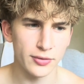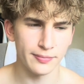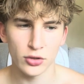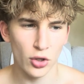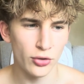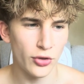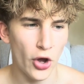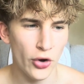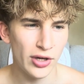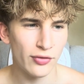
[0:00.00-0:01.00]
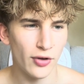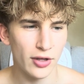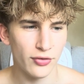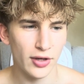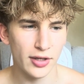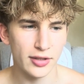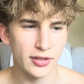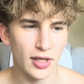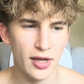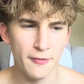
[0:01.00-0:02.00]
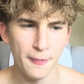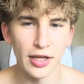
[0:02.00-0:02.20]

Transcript: So the only first thing I can say